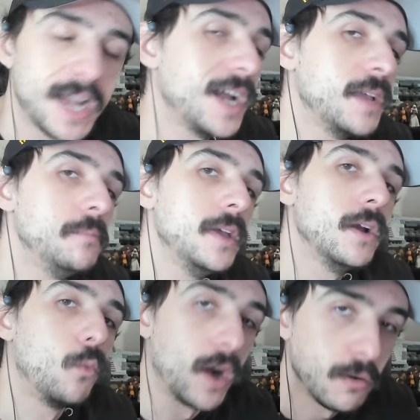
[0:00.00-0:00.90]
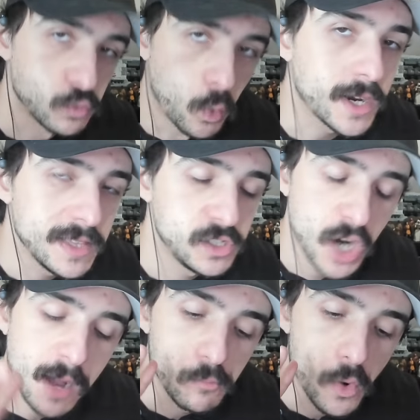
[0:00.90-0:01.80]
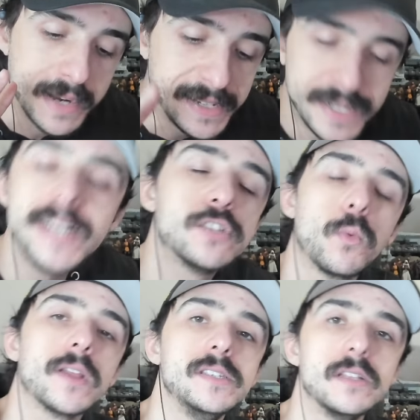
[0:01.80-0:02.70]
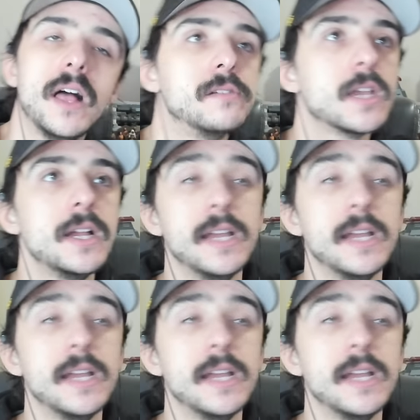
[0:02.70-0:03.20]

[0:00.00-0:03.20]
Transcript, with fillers: time where I was working this job where I needed to wear these gloves.